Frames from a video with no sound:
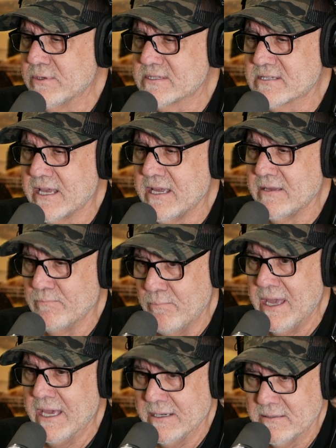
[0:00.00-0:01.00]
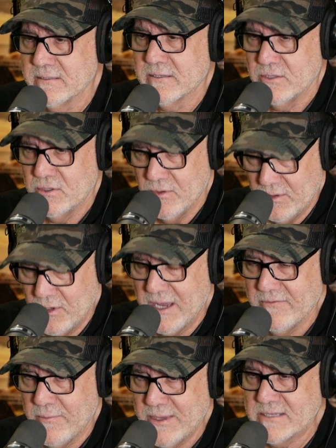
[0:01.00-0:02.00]
would say, men, I
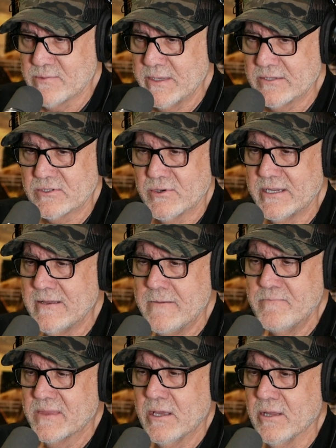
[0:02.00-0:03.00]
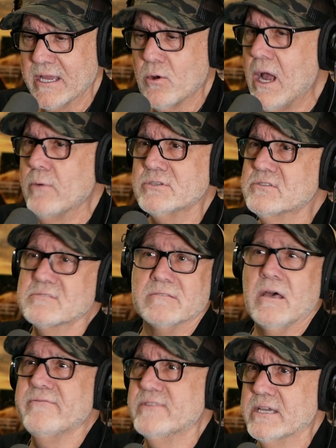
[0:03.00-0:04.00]
have a men's ministry, they're like, well, I would just
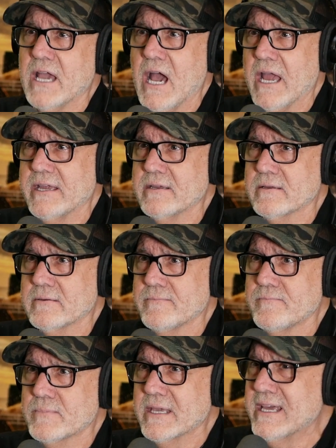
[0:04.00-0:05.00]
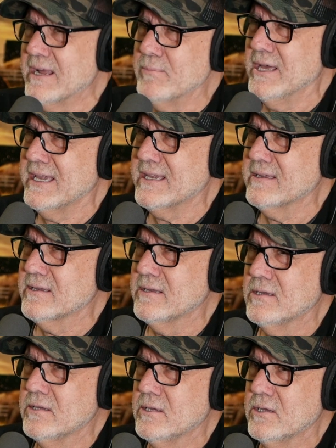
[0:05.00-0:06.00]
love the guy. And I'm like,
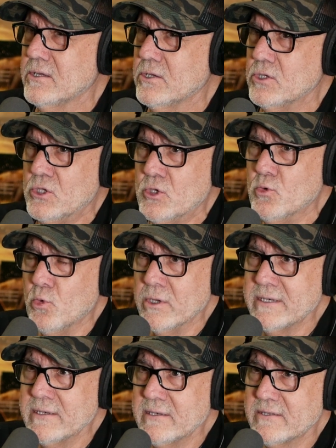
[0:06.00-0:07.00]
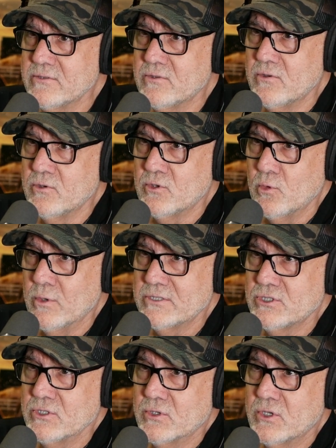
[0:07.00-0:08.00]
you wouldn't do
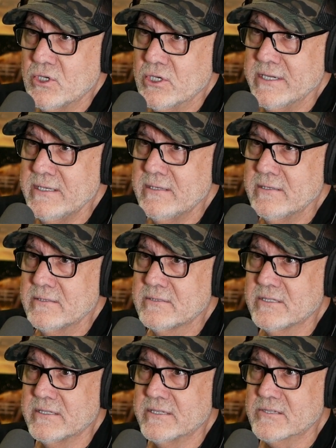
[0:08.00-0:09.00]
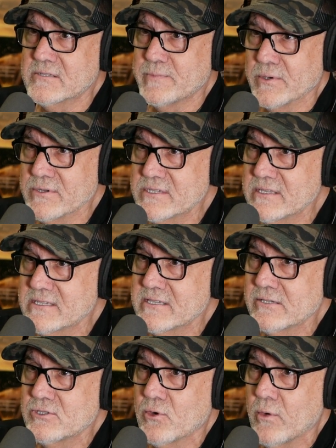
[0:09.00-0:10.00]
what you could to disperse the
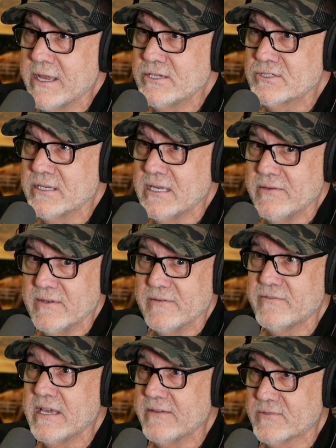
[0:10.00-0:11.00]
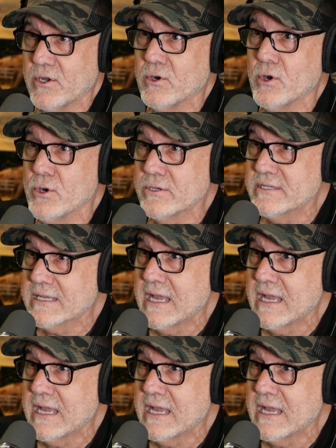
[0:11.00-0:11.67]
situation, even if you have to hurt the